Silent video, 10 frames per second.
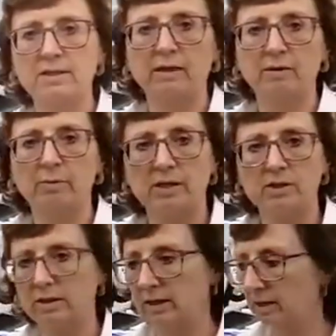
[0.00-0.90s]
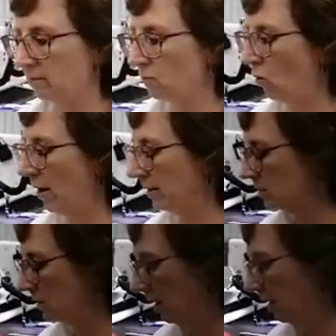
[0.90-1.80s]
seeing anybody do it
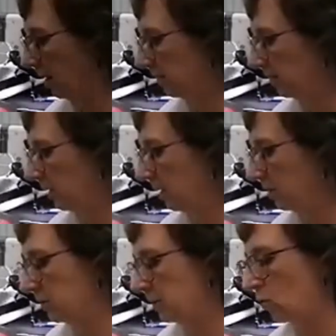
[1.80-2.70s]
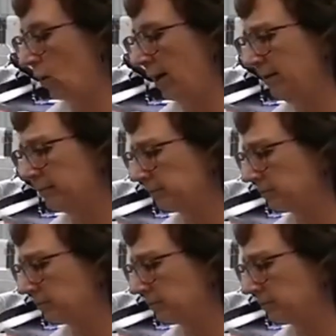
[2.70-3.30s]
quite in this way.